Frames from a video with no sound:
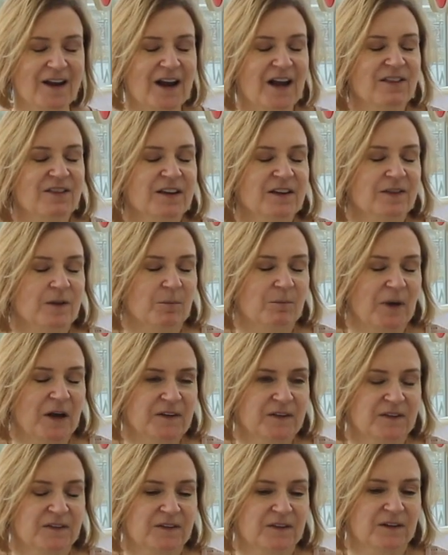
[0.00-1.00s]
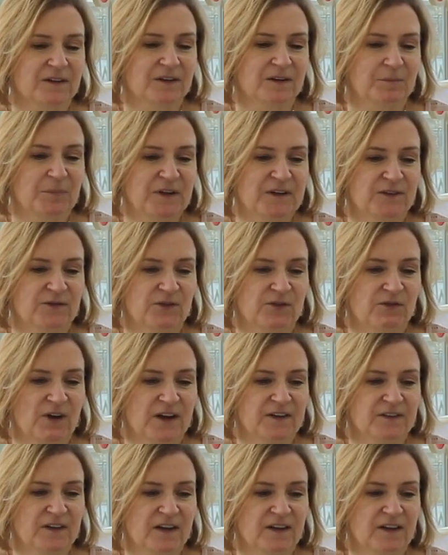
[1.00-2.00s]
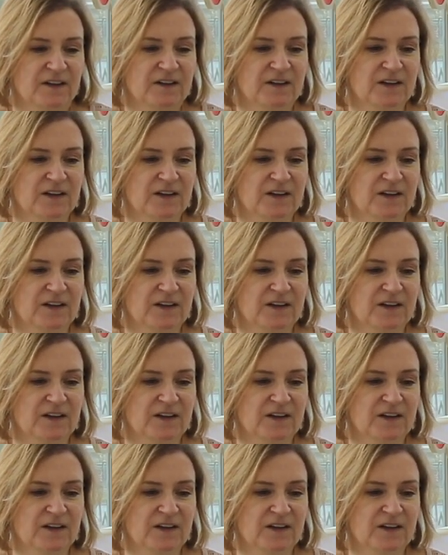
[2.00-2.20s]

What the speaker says: And I think the best piece of advice I can